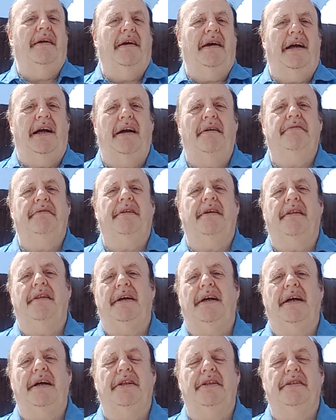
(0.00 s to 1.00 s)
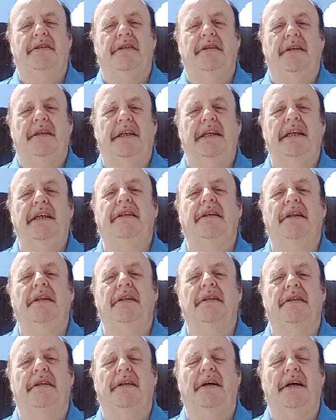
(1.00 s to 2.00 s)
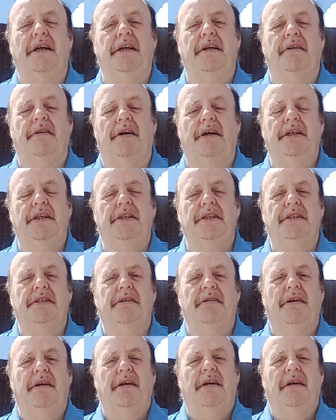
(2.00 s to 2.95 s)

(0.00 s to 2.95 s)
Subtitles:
After that, he didn't deny Christ.